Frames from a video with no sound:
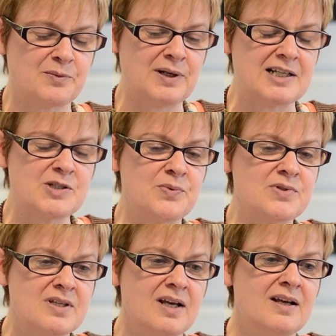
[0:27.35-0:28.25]
Well, I
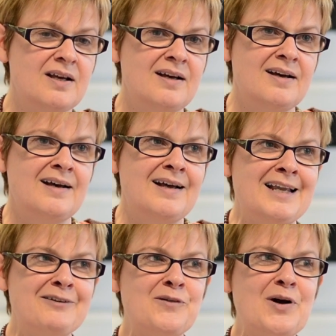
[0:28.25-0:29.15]
suppose,
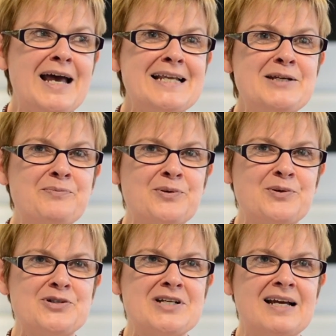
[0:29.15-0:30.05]
like for any
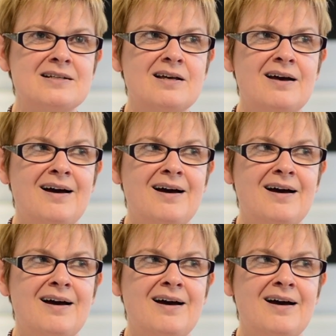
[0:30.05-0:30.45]
project,